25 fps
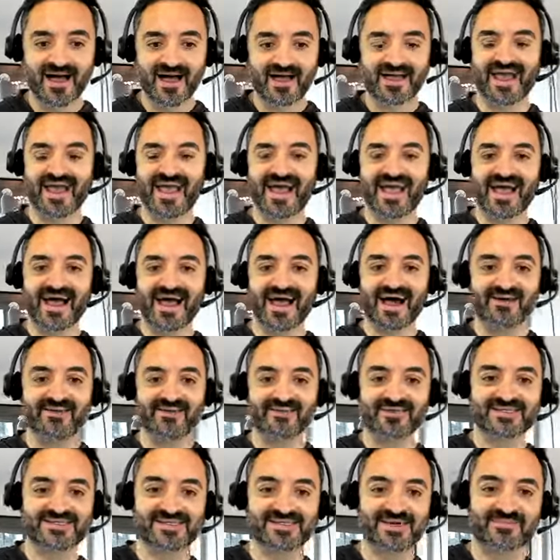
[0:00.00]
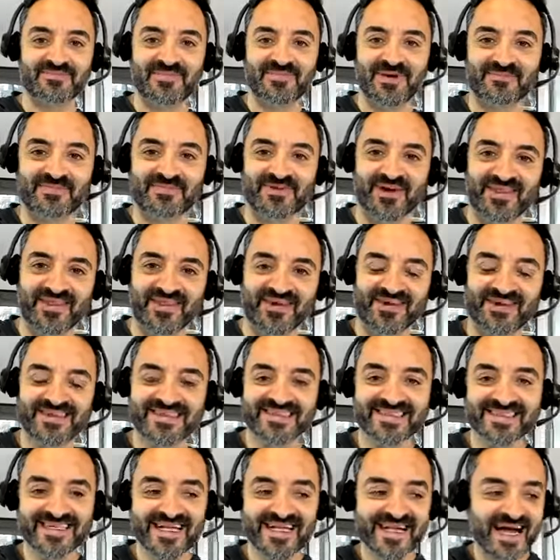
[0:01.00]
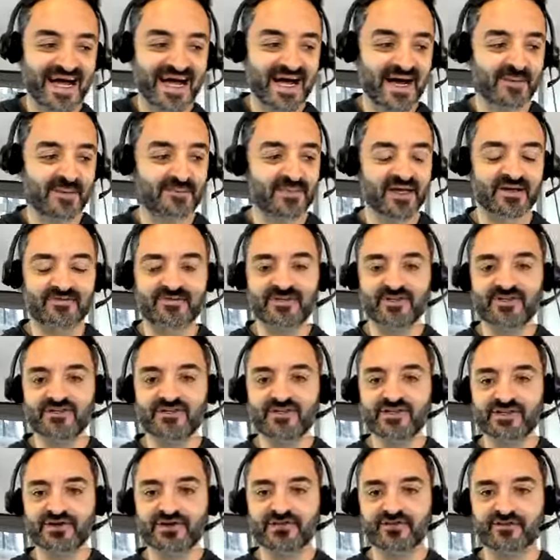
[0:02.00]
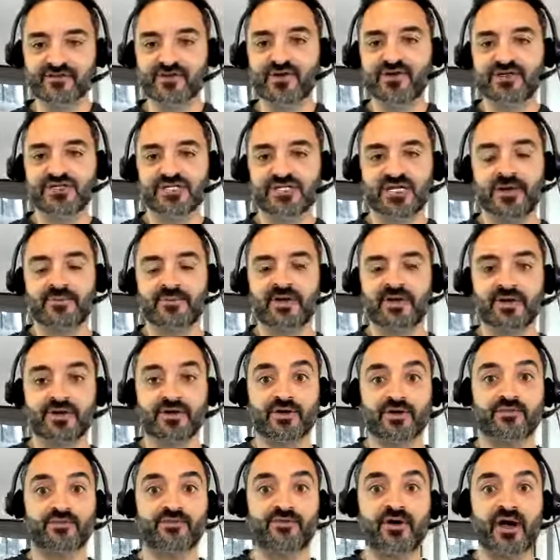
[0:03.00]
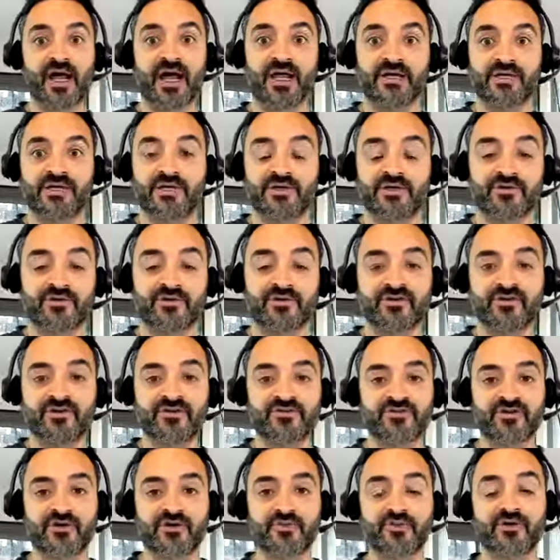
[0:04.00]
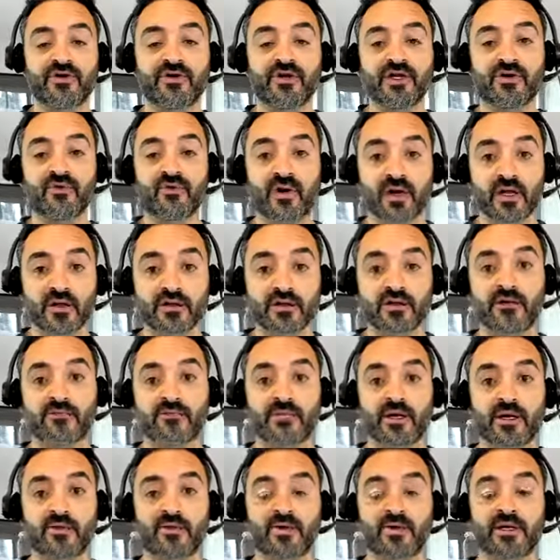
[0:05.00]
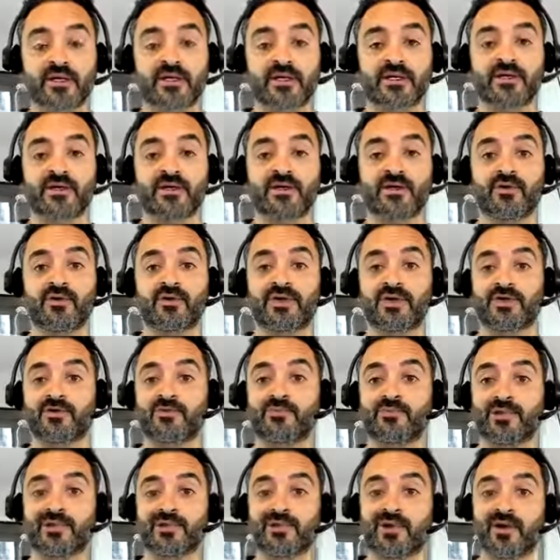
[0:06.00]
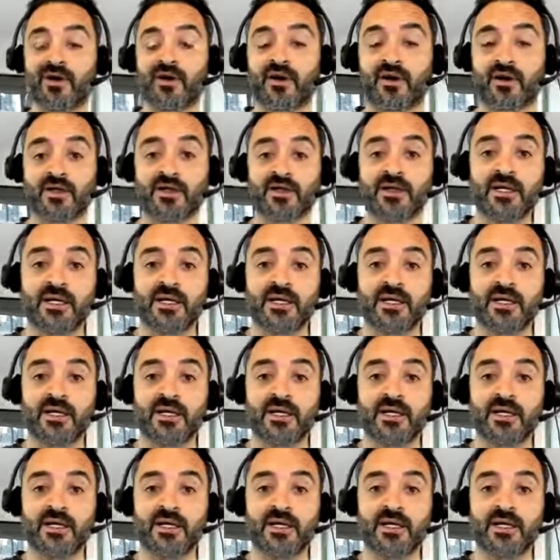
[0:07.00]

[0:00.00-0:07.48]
hey, Al, what's up, my brother? Um, if this is your first time here, you're brand new to this community, welcome. I want you to know that you belong.